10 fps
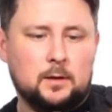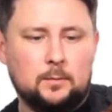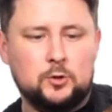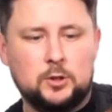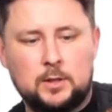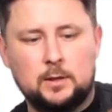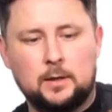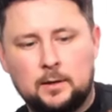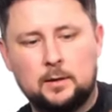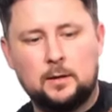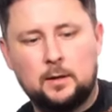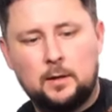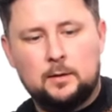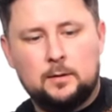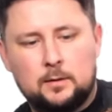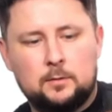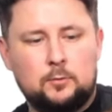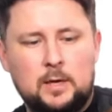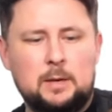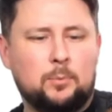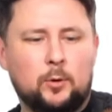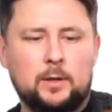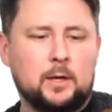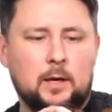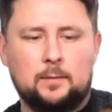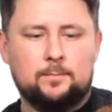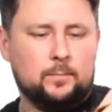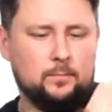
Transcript: I'm just going to really point cut.